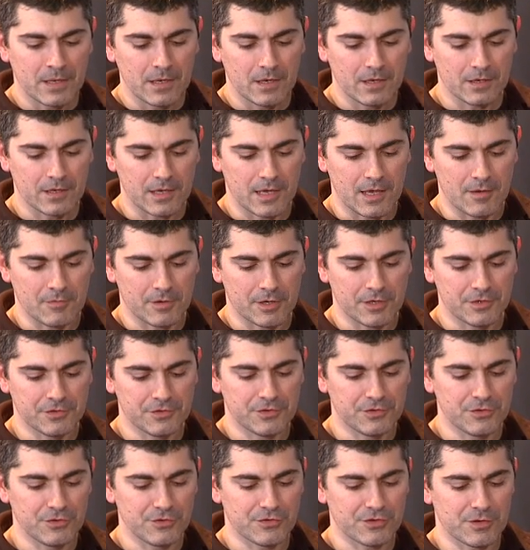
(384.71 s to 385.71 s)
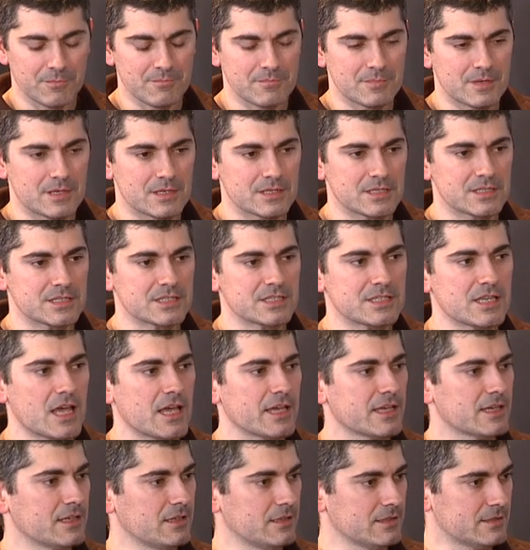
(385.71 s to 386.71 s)
okay, I'm going to do some
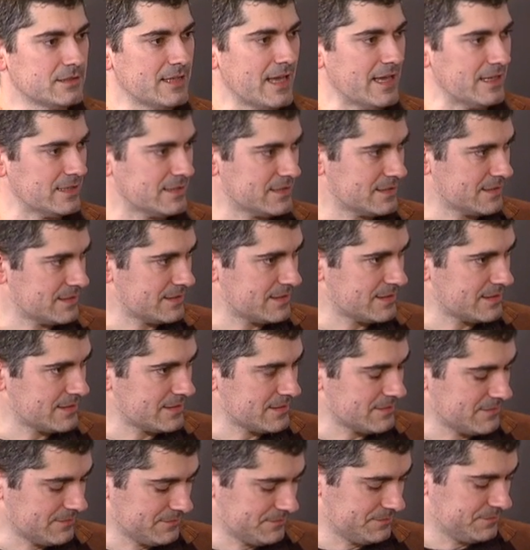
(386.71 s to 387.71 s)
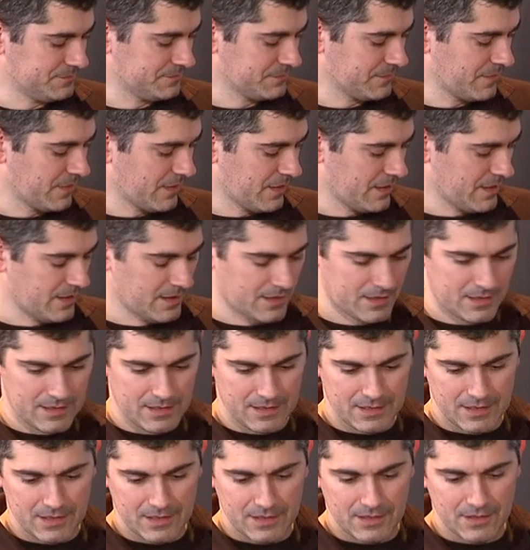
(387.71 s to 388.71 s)
cycle tests.
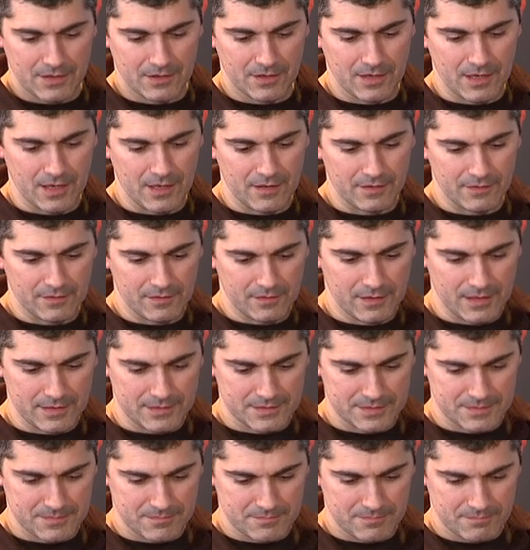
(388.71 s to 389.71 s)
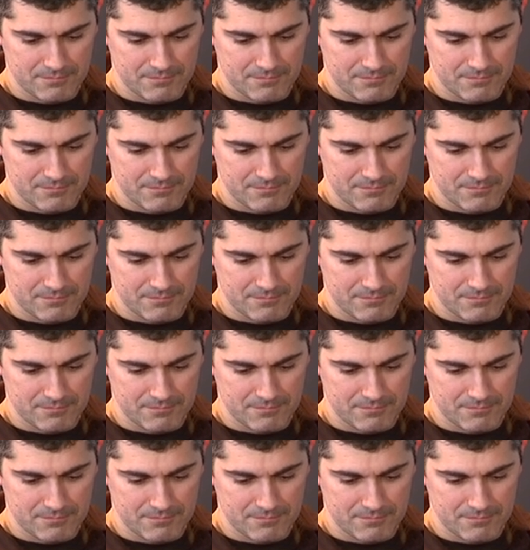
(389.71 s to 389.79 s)
Okay, so let's